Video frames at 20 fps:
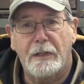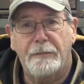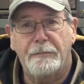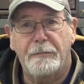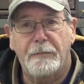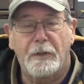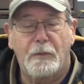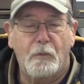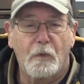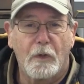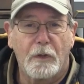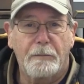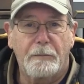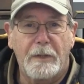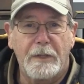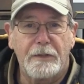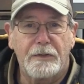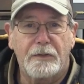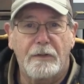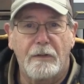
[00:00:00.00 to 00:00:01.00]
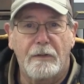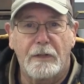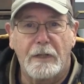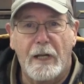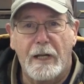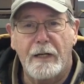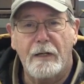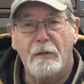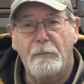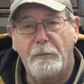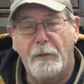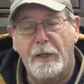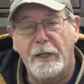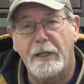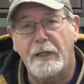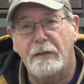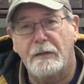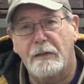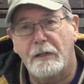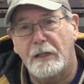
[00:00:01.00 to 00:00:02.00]
workpiece to the angle
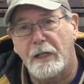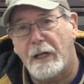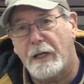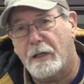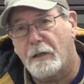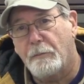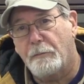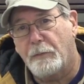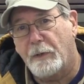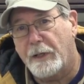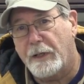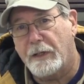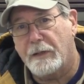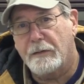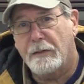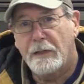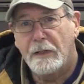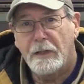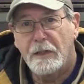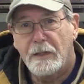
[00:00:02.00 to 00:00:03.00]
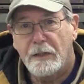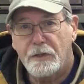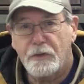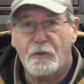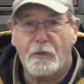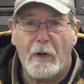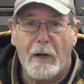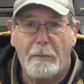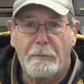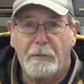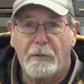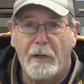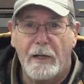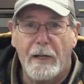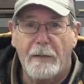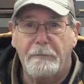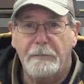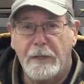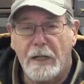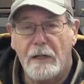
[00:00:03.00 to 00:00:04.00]
plate, and the angle plate strap
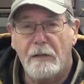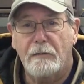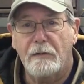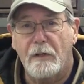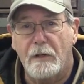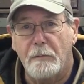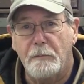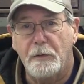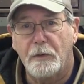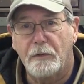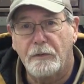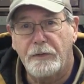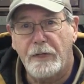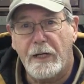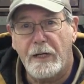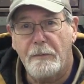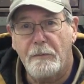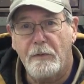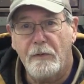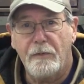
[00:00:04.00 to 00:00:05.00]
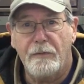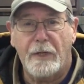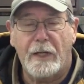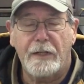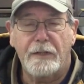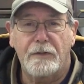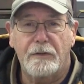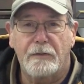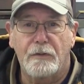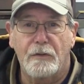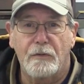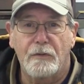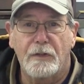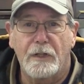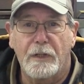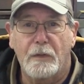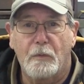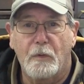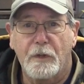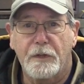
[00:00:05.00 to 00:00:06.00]
clamp down to the mill table. That
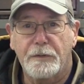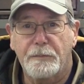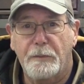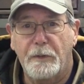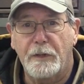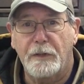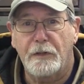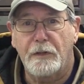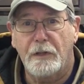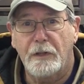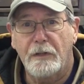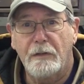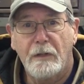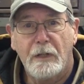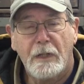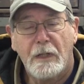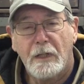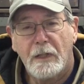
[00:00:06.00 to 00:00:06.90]
usually works pretty good.